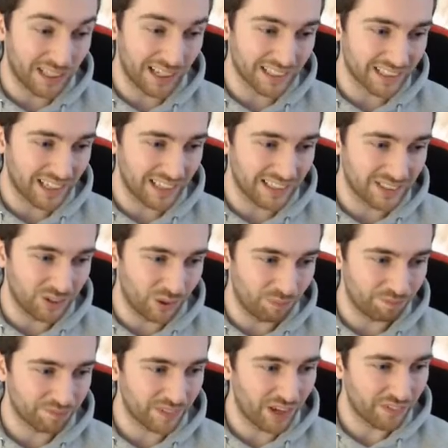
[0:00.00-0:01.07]
yeah, sadly, it's not.
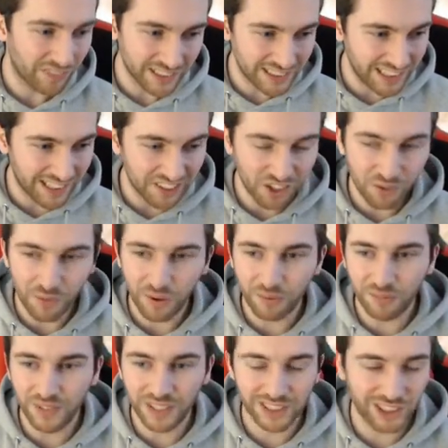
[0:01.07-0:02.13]
Uh, Richie, hello. Welcome
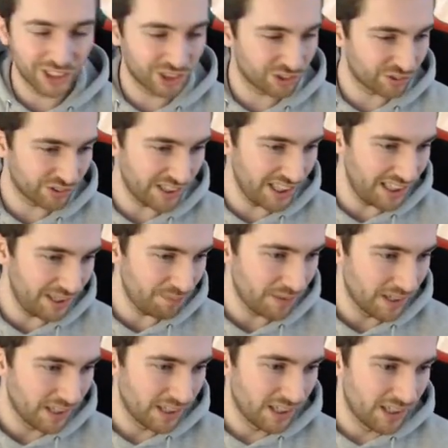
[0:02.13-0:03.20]
to the stream.
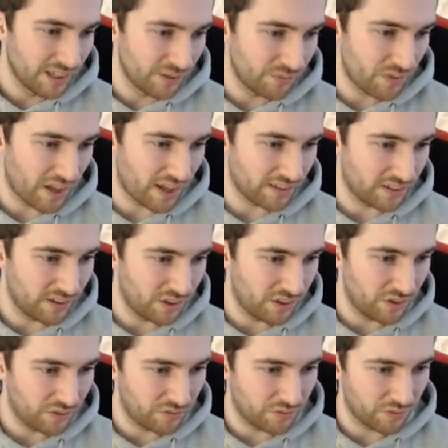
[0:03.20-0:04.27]

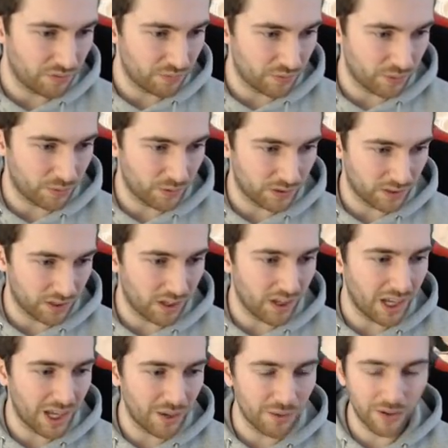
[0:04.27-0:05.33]
active.
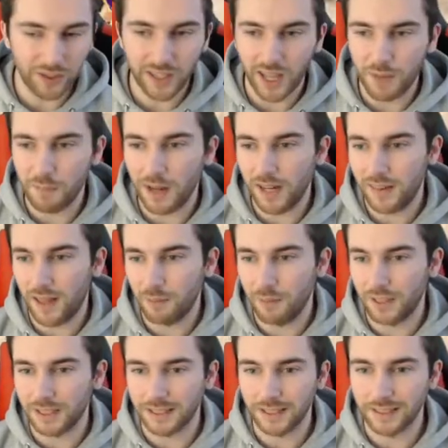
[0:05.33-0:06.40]
Oh, okay, Mally, that
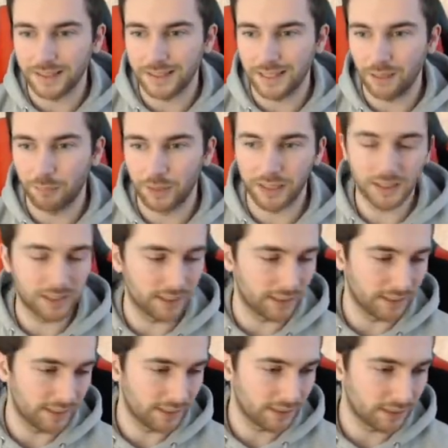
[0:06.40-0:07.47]
makes sense. That makes
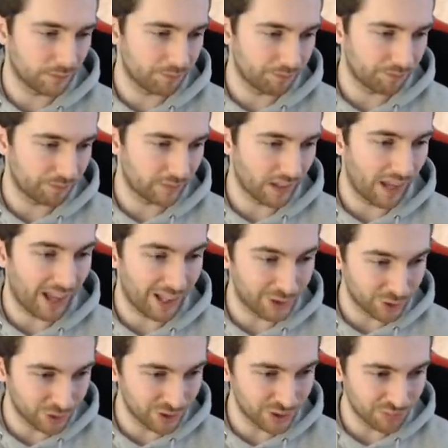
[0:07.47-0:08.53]
sense. Uh,
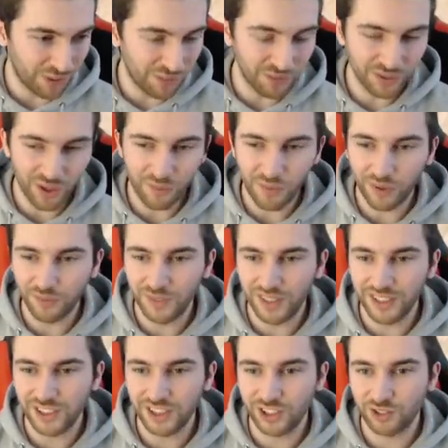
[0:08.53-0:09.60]
George as well was good. Welcome to the
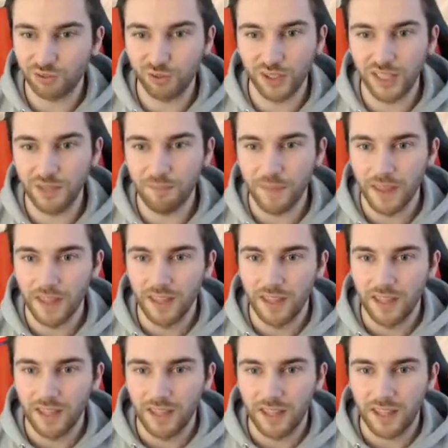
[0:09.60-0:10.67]
stream.
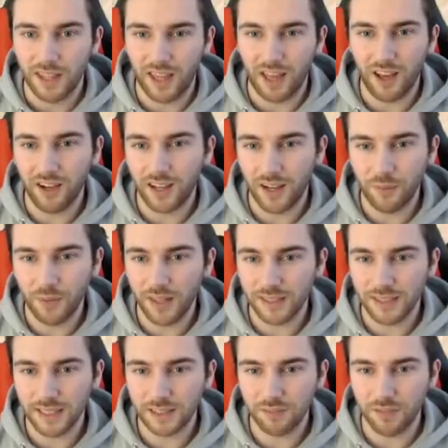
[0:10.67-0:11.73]
Yeah, okay, well, that's
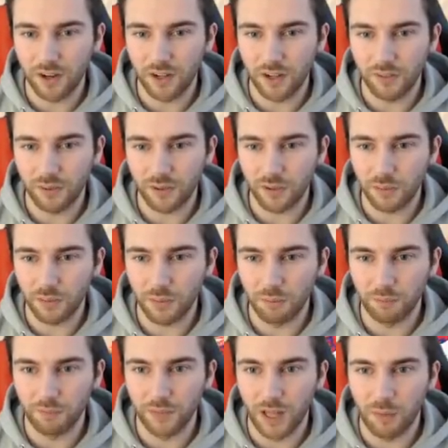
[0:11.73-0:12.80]
that's fair enough. I guess we can
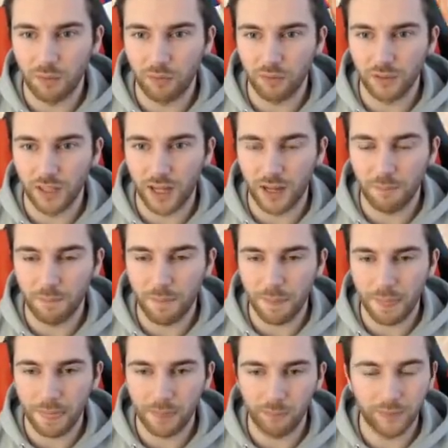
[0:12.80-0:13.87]
let him off with that.
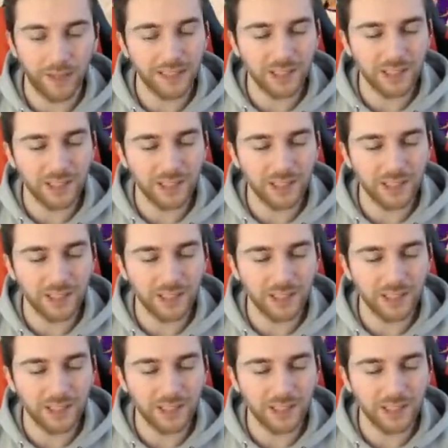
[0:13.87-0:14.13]
But let's